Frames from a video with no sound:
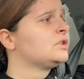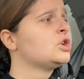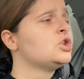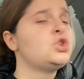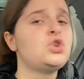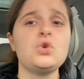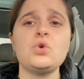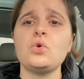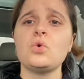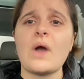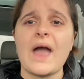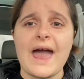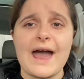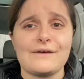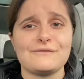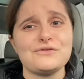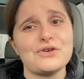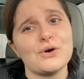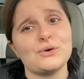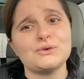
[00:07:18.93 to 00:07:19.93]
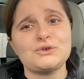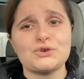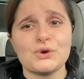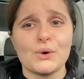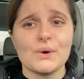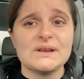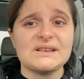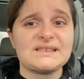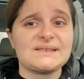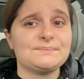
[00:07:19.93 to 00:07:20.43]
you have no
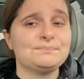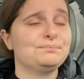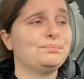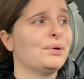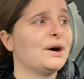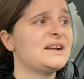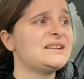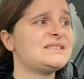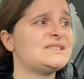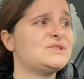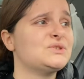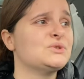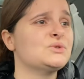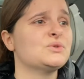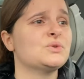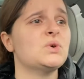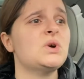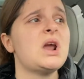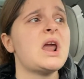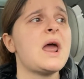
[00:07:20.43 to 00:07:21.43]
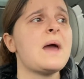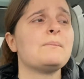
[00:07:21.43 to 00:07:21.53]
choice but to